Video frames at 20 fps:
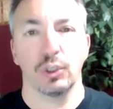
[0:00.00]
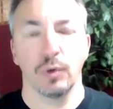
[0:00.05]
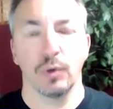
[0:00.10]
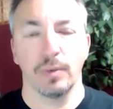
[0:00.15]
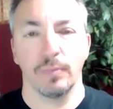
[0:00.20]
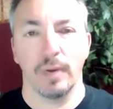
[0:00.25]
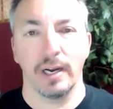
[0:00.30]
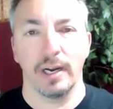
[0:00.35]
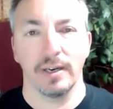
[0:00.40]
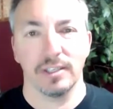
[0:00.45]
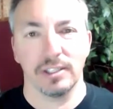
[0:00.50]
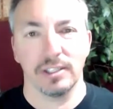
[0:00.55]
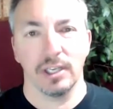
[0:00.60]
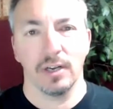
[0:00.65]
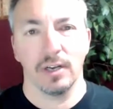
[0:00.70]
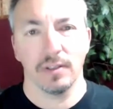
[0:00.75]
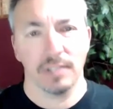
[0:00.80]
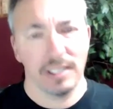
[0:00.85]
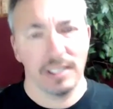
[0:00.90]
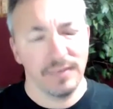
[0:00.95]
do it by
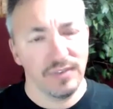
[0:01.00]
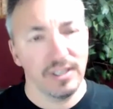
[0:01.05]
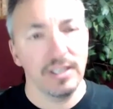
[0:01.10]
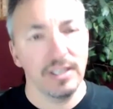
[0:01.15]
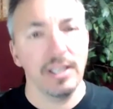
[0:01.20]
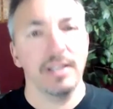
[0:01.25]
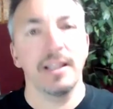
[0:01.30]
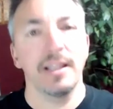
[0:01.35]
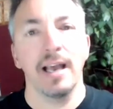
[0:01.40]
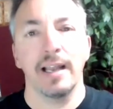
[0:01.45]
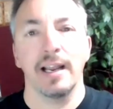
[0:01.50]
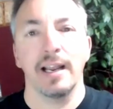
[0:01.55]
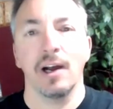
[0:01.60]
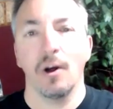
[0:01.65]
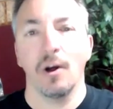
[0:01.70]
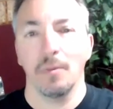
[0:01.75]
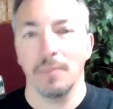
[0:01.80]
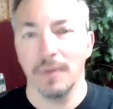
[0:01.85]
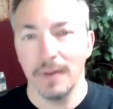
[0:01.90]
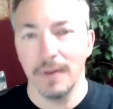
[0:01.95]
ourselves. And if you need that
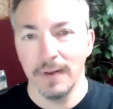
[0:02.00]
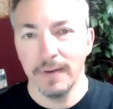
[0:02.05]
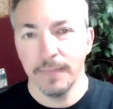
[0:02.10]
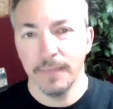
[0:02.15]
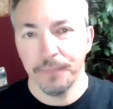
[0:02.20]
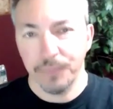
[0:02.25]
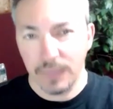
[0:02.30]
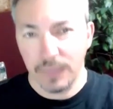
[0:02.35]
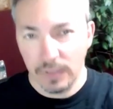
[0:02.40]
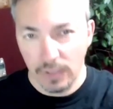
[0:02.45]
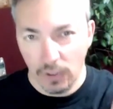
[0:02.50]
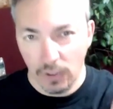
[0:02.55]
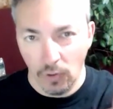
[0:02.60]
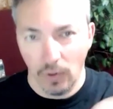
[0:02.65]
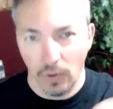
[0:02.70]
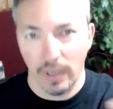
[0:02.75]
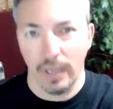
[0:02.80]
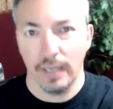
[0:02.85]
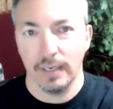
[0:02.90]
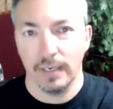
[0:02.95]
help, to
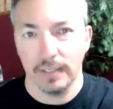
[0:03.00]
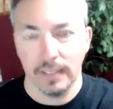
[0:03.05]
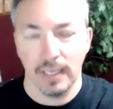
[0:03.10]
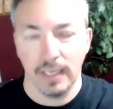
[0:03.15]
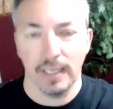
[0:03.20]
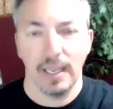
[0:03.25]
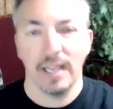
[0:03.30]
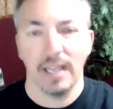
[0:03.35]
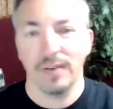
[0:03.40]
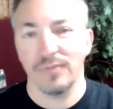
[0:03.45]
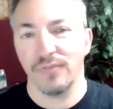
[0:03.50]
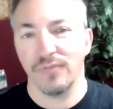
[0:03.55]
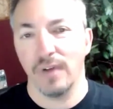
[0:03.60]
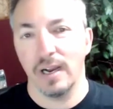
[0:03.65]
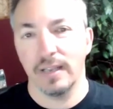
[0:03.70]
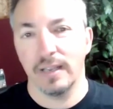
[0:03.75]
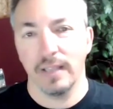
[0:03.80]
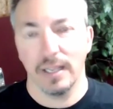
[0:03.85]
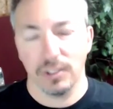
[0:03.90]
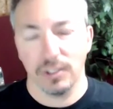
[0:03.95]
go ahead and and
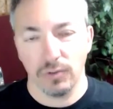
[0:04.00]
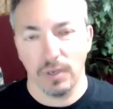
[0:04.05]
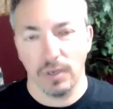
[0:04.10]
find that.